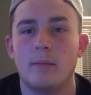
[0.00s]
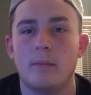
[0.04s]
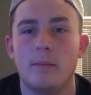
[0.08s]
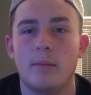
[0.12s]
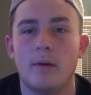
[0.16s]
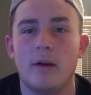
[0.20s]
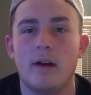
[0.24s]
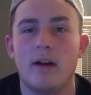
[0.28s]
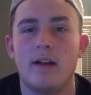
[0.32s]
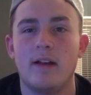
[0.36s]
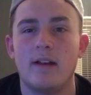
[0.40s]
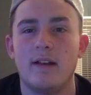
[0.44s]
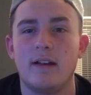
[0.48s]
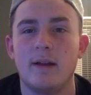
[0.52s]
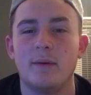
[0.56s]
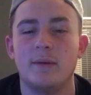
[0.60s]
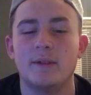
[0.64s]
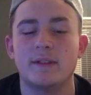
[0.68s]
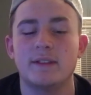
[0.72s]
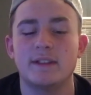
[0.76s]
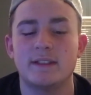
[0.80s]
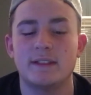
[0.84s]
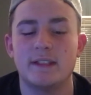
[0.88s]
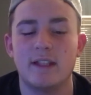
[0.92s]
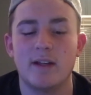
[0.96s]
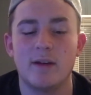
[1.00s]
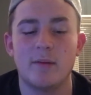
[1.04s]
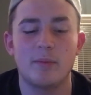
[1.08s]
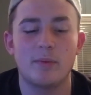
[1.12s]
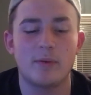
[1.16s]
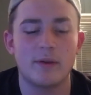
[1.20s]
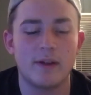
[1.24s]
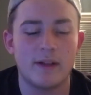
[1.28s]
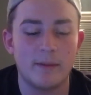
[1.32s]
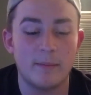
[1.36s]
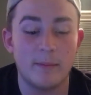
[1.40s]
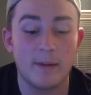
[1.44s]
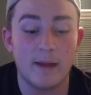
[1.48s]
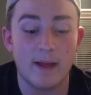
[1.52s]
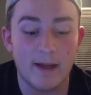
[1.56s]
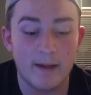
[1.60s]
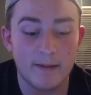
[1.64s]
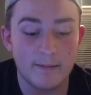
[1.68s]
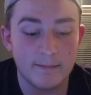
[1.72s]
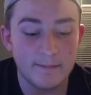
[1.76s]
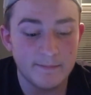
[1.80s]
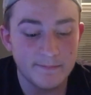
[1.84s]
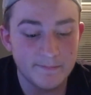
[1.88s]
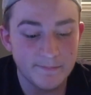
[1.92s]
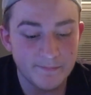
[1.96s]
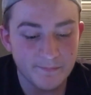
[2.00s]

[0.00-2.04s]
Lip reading: but it was still pretty bad.